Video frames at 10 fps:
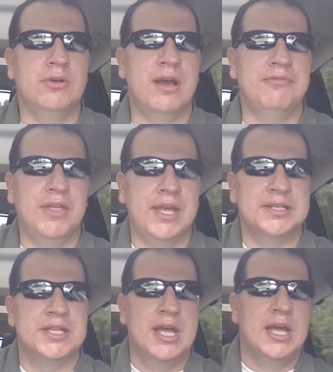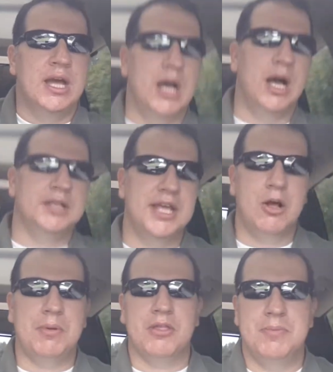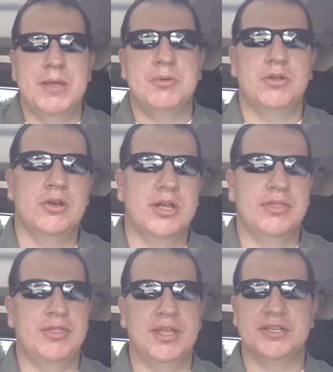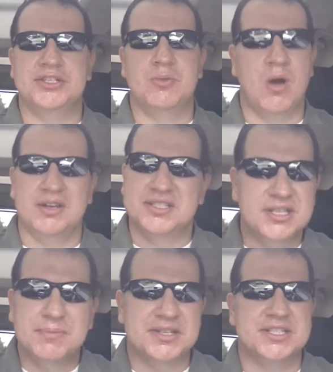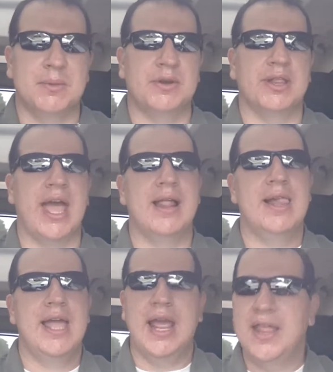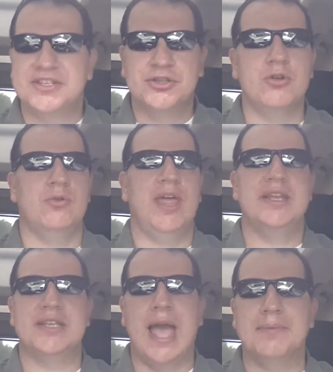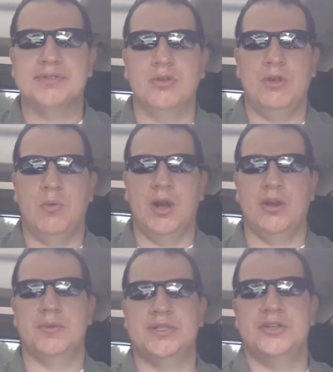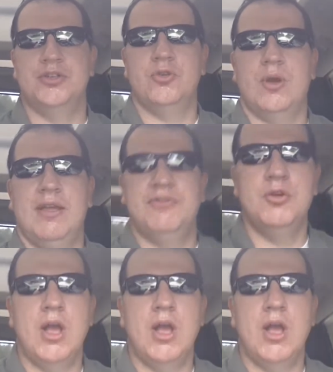enough things to help other people, you'll get the things that you want. Something similar to that. And that's true. That is absolutely 100% true. If you